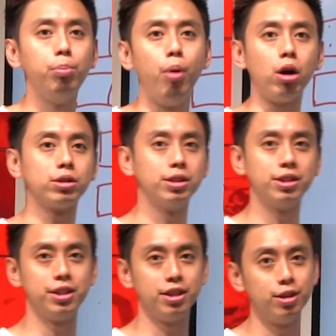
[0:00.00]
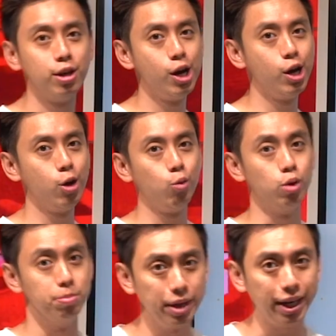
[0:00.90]
boxes here
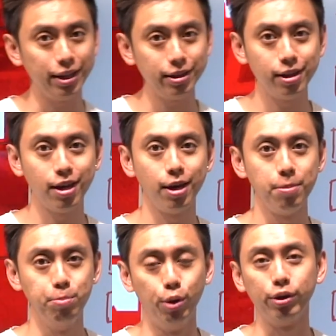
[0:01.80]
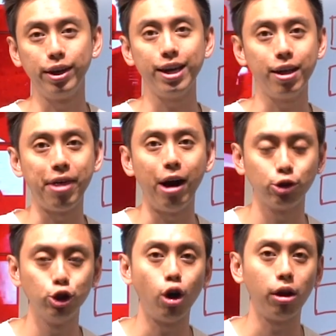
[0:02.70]
would mean building
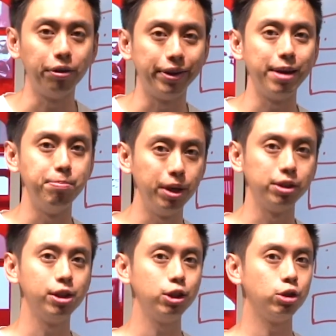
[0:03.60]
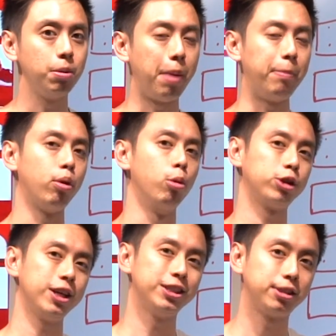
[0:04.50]
$1,000 a day business by
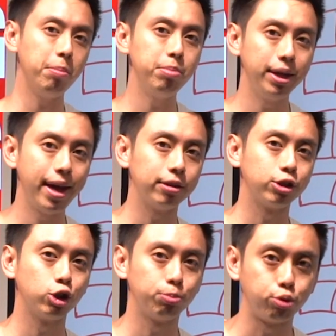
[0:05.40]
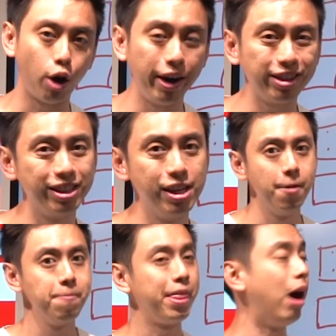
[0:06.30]
promoting somebody else's product.
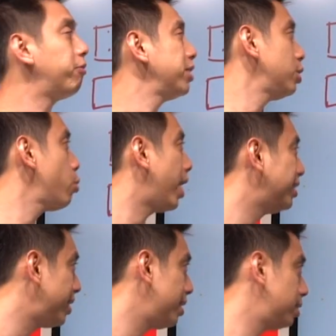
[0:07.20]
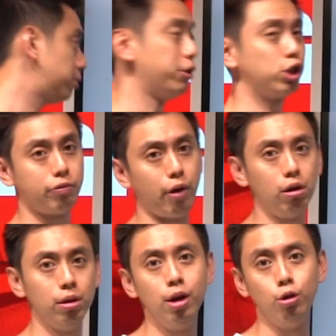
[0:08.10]
Now obviously when I say this, first of
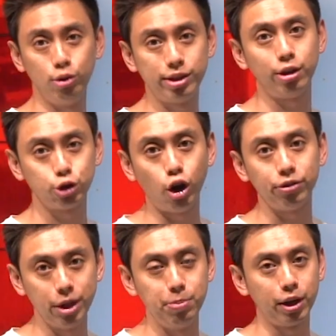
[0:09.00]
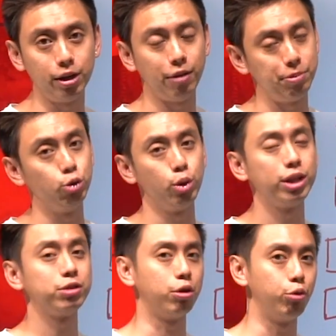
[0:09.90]
all, results not typical. I've been doing
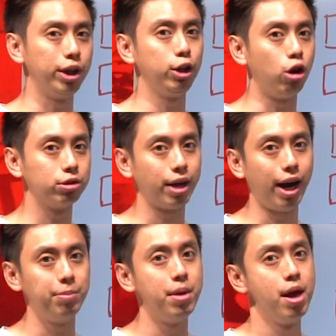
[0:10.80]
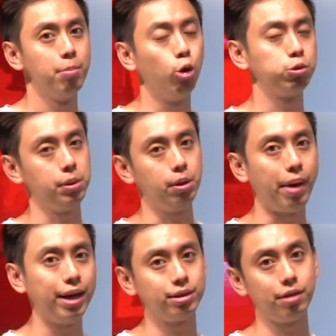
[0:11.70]
this for a really long time. Most people
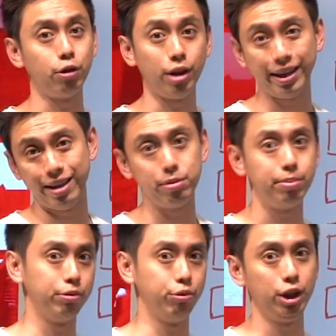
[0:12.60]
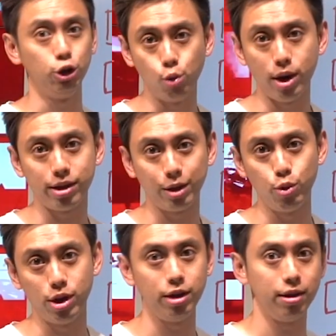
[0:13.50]
buy stuff online, never really do anything
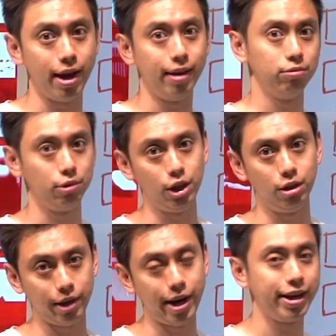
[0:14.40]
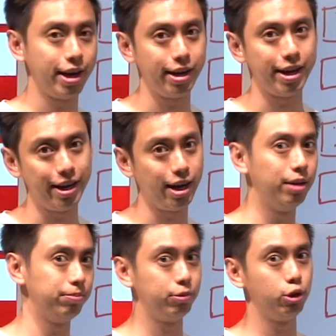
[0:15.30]
with it, and yada yada
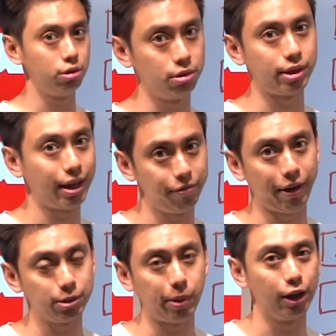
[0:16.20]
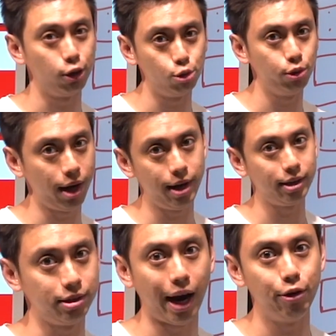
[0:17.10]
yada. The side effects might include
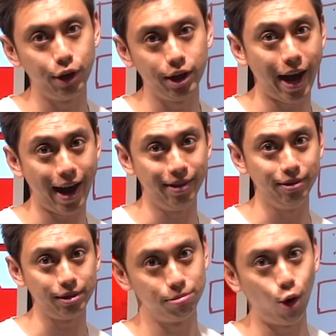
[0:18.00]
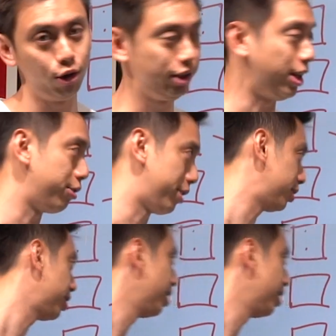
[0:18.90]
headaches, diarrhea, and all these other things.